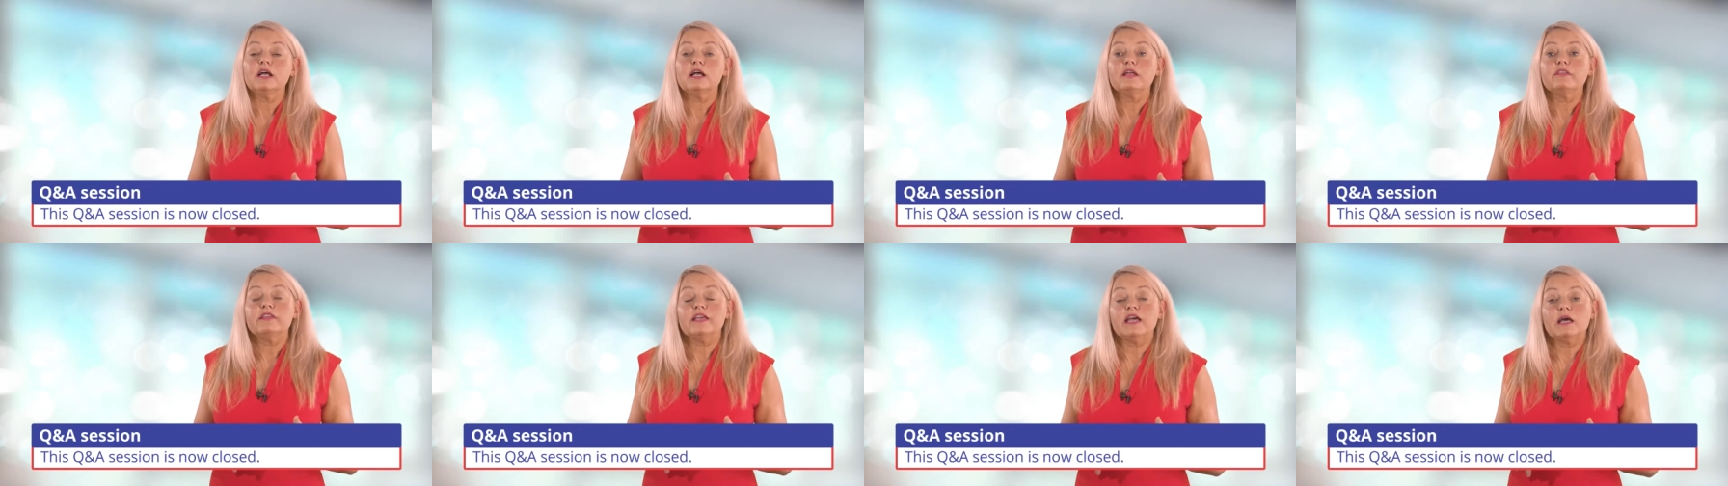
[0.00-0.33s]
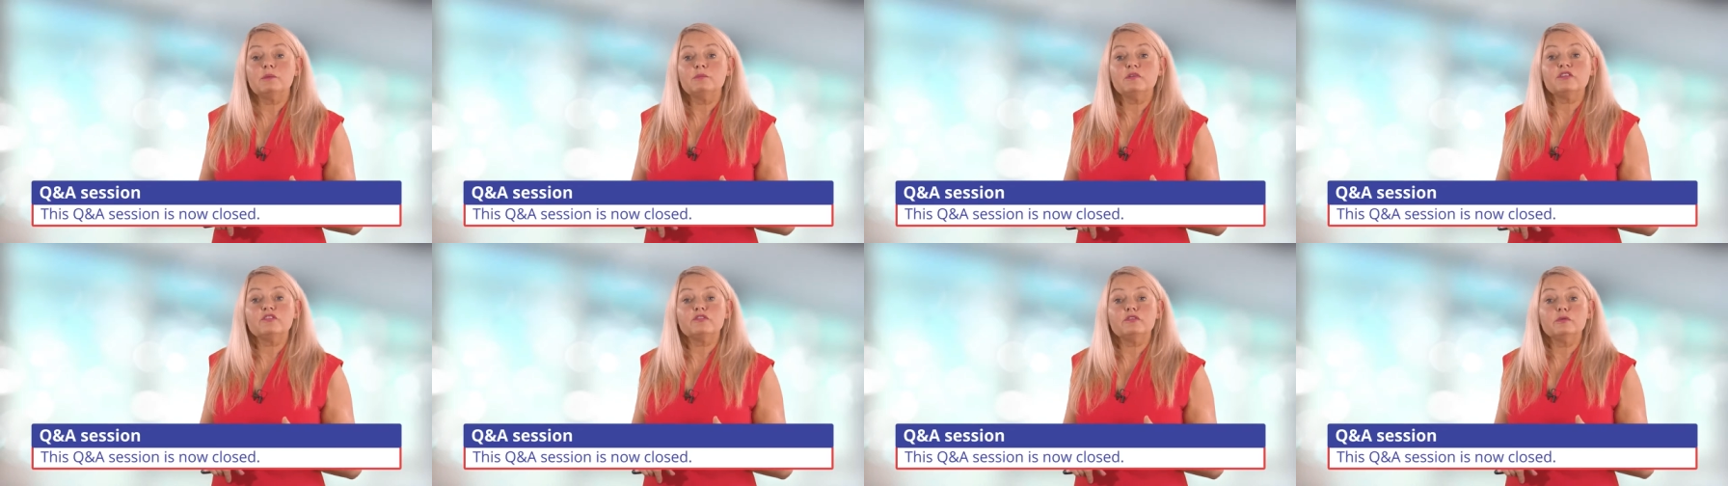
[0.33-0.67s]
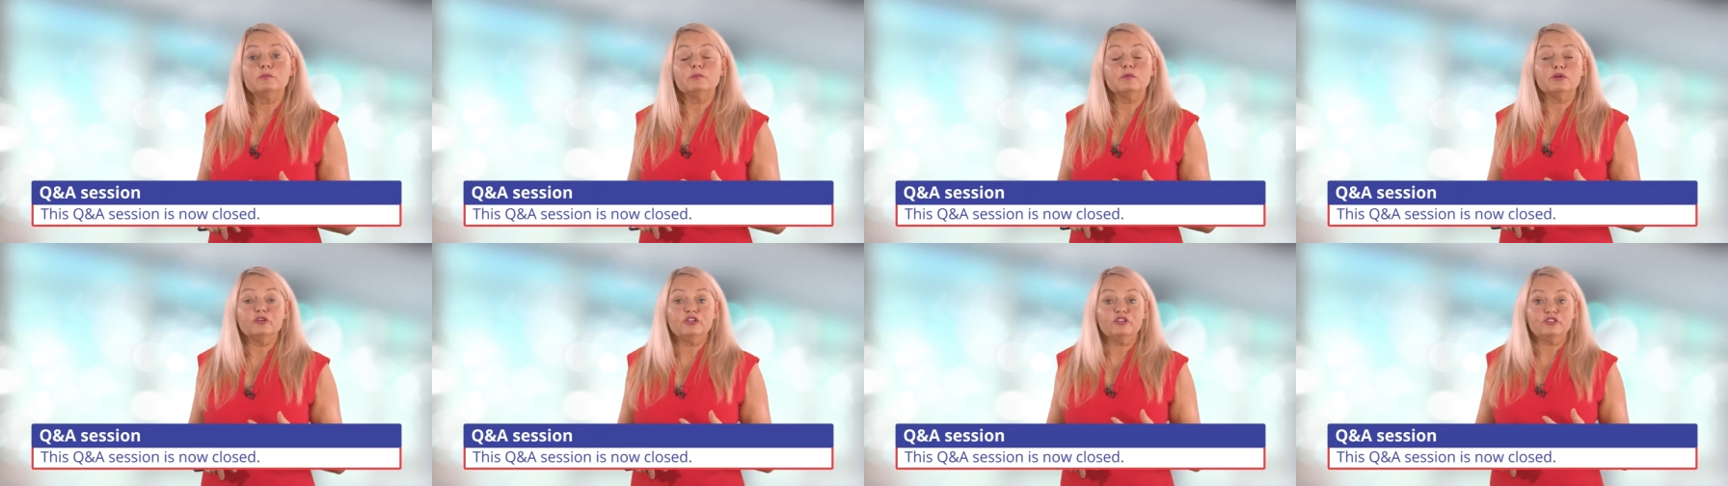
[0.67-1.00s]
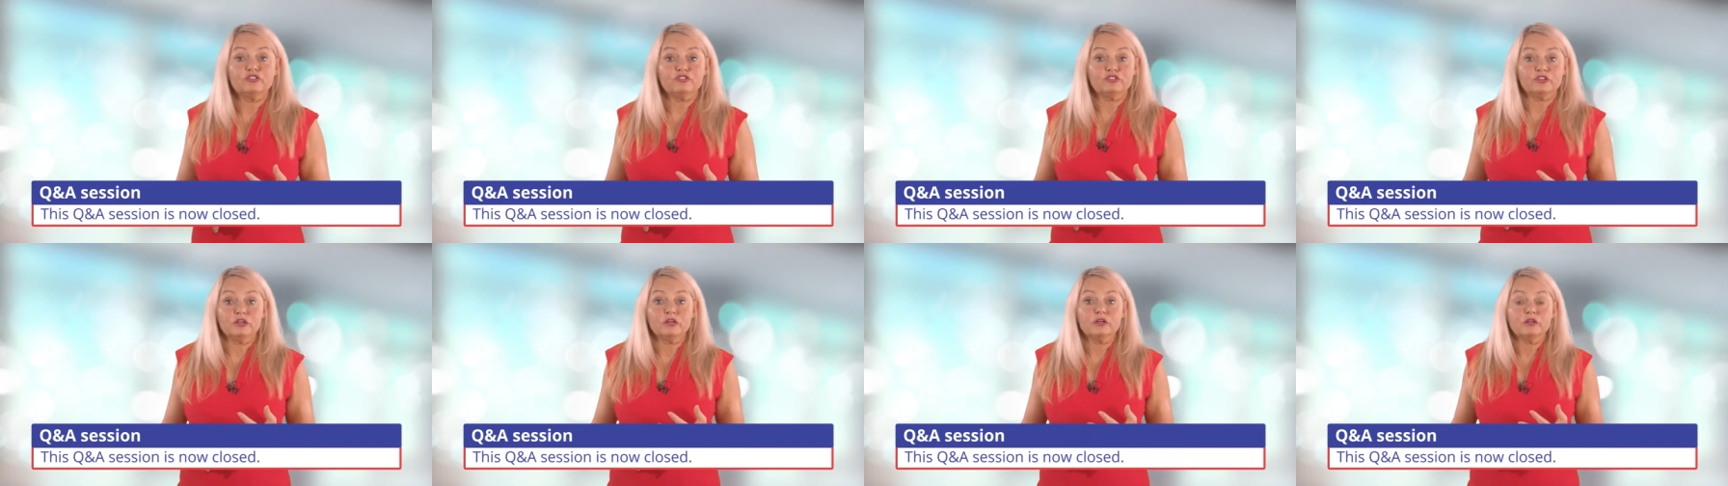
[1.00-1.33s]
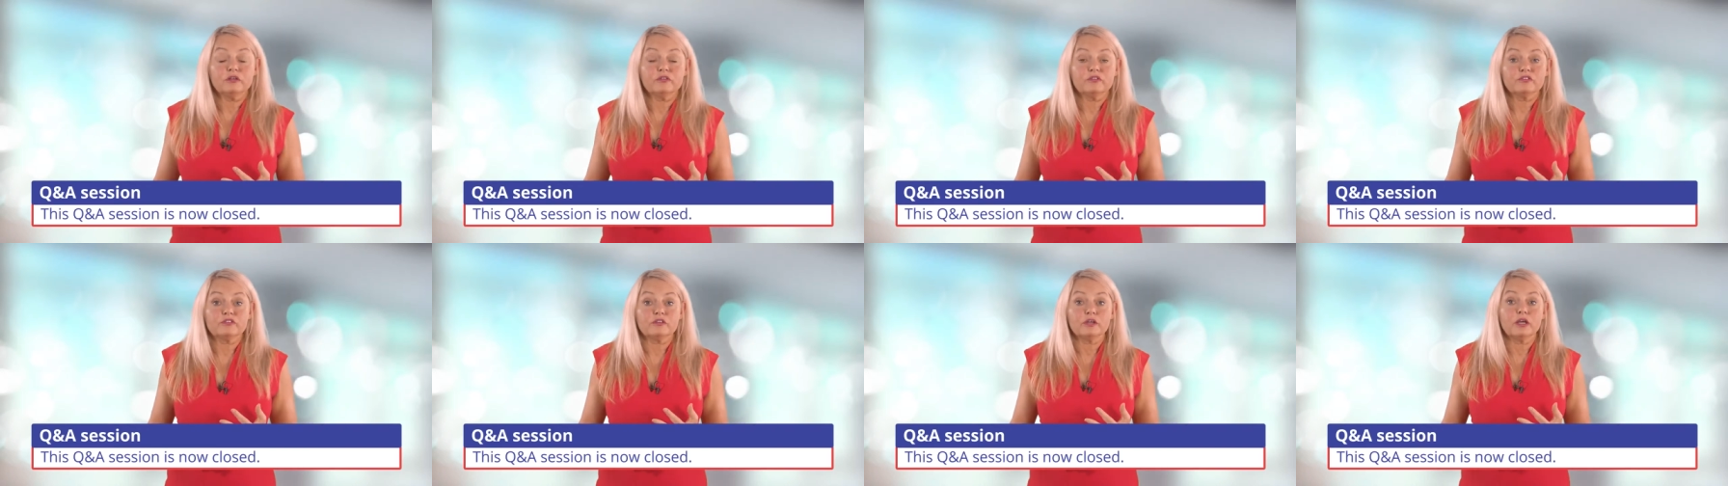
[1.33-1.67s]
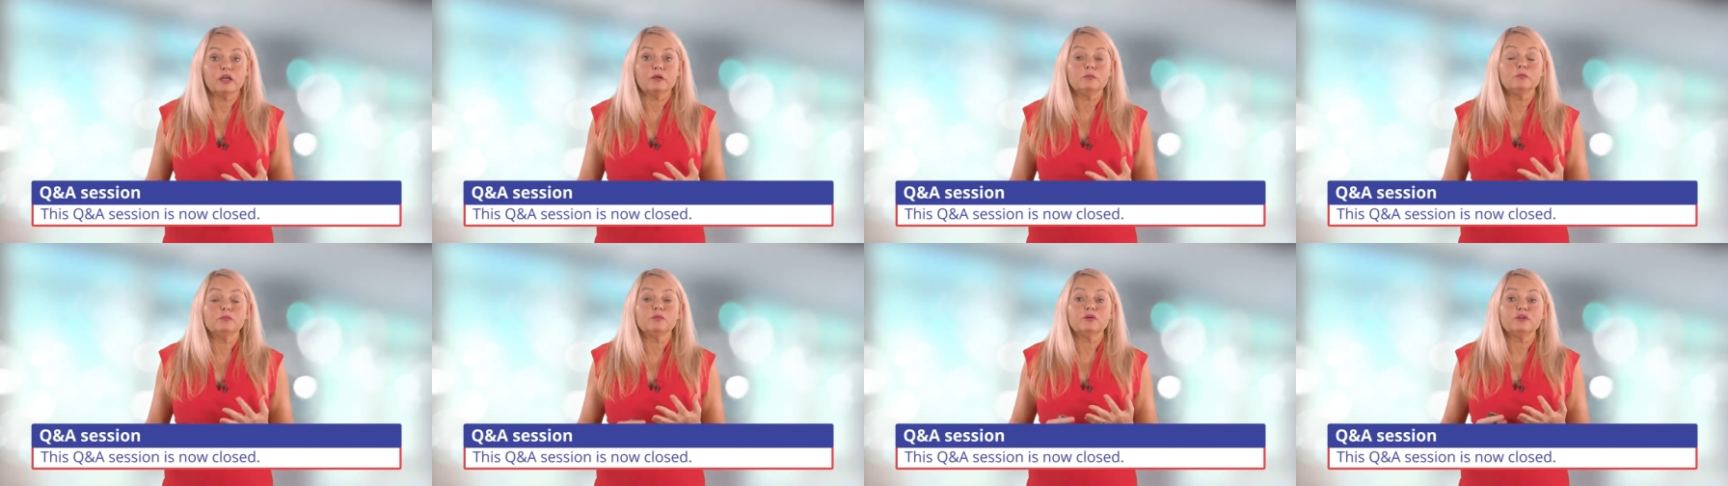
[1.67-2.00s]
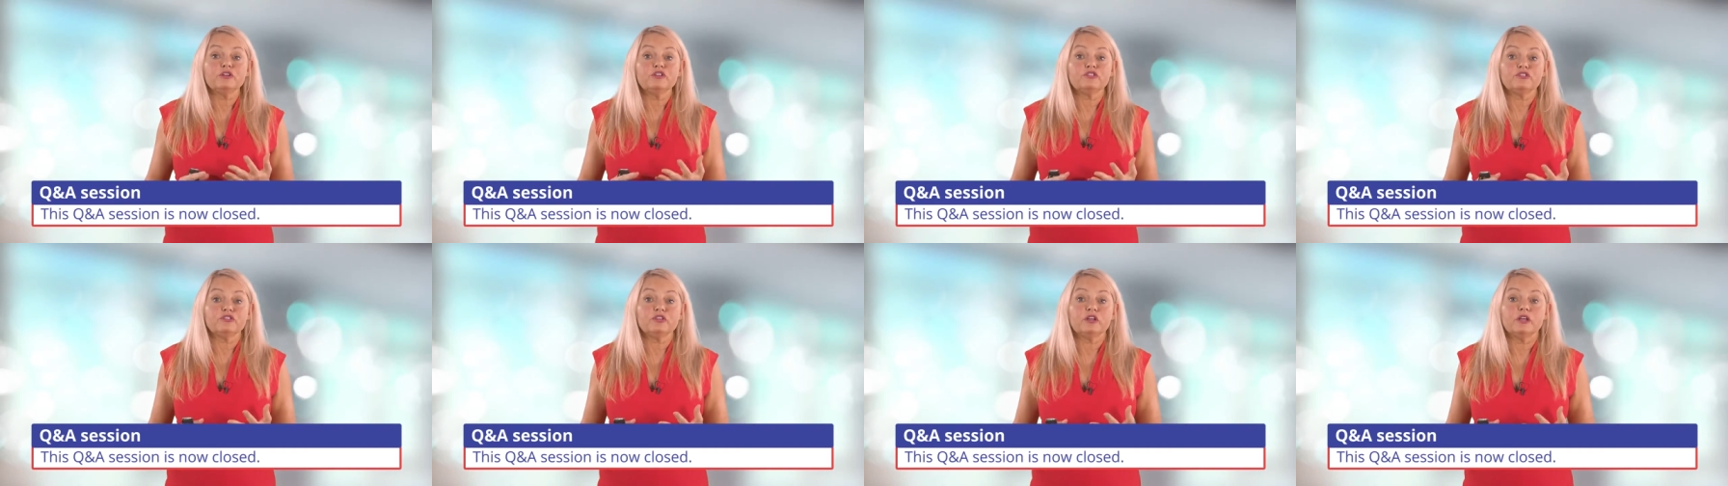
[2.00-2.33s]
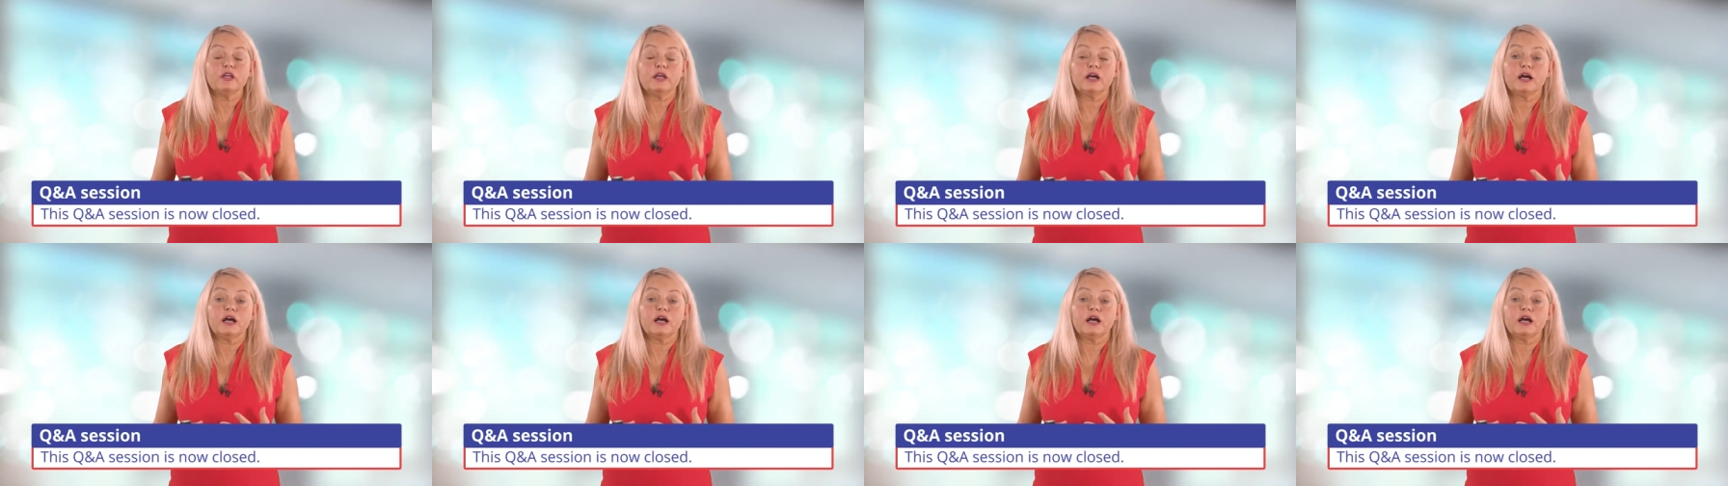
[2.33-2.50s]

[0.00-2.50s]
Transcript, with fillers: The M is for moisture, so moisture,